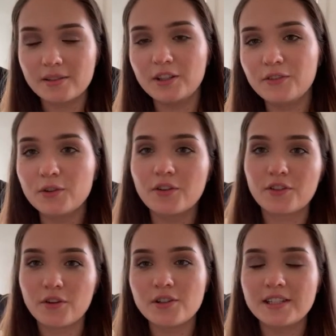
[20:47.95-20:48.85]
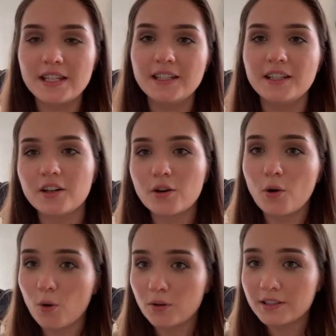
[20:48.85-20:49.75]
If you're
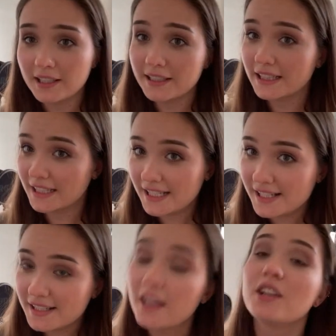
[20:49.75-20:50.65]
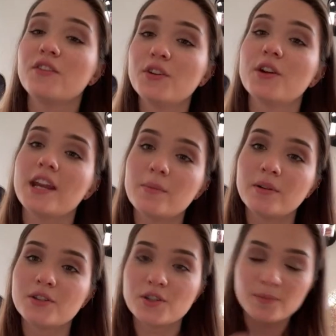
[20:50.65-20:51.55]
13-year-old at least, and if you're able
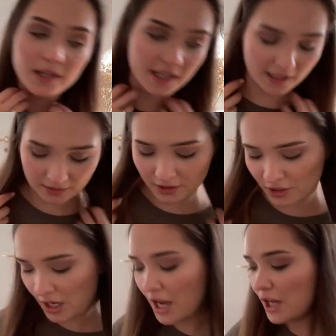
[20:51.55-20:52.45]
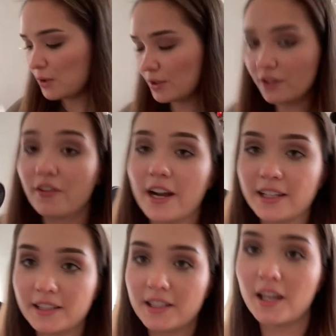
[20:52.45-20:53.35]
to speak English, you can
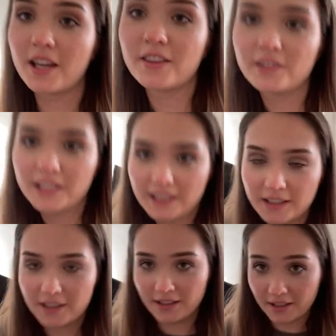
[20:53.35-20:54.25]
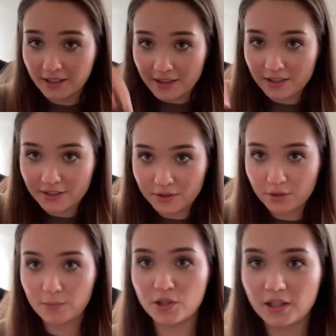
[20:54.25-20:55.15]
find the link in the
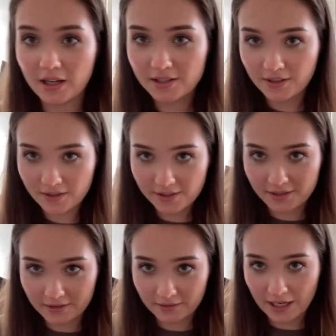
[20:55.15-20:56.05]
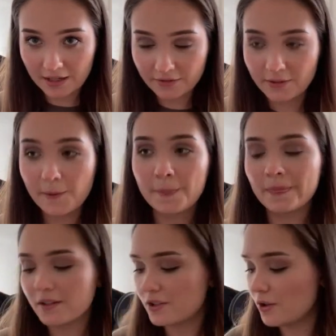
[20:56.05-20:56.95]
description under this live.
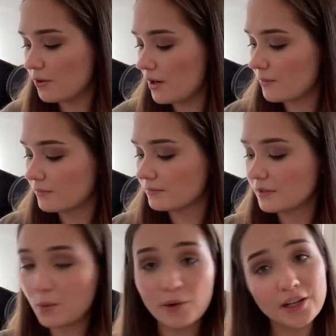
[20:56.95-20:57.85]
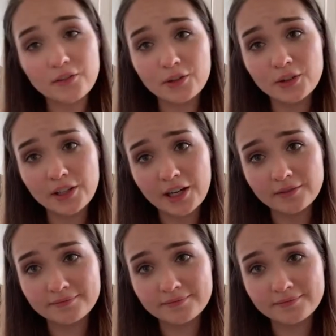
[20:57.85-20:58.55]
So I'm waiting for you there.